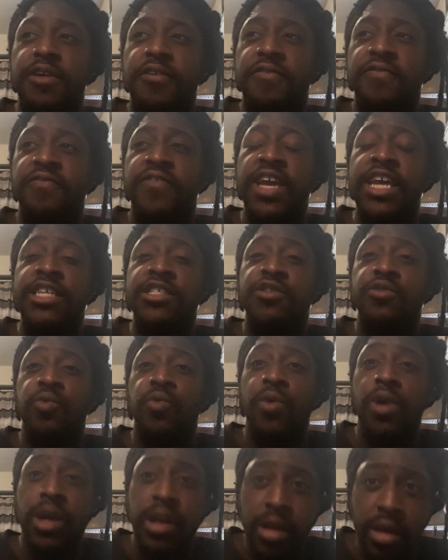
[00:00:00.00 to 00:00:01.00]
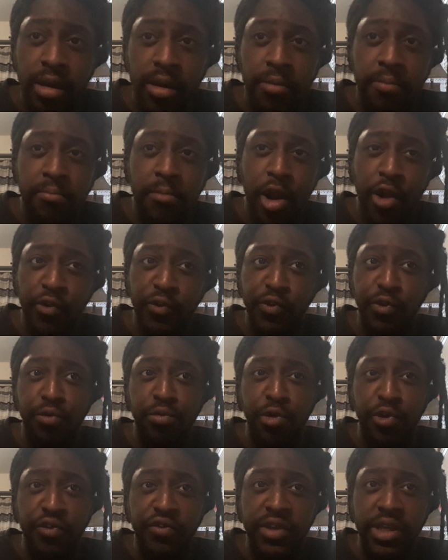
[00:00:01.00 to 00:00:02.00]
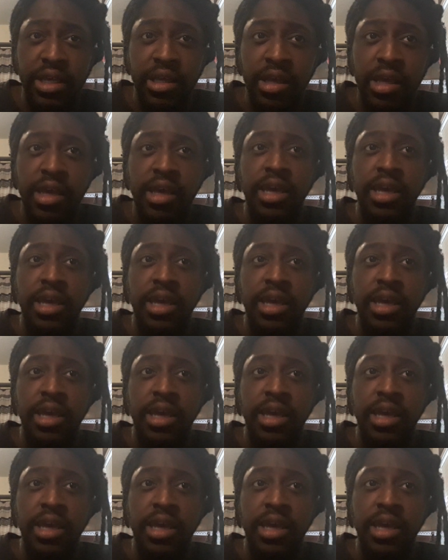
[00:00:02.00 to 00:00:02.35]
a Phase 1 Marvel movie